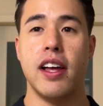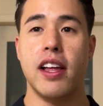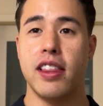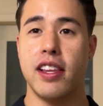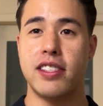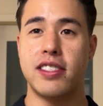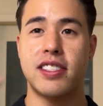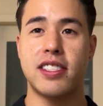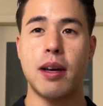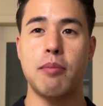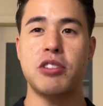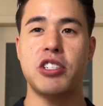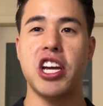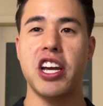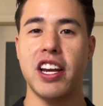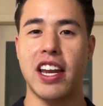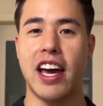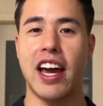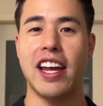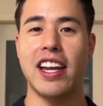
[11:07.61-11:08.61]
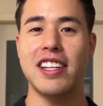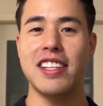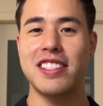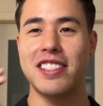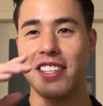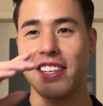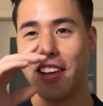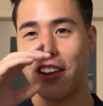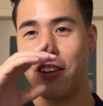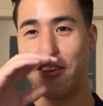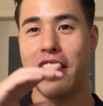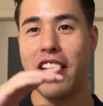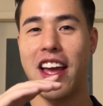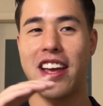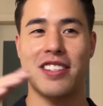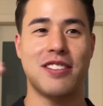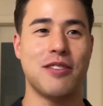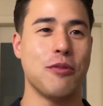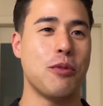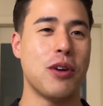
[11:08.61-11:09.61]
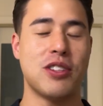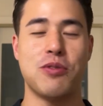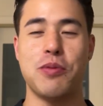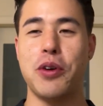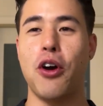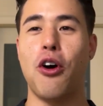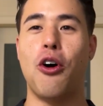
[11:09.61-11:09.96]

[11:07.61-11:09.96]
The subject lines, as we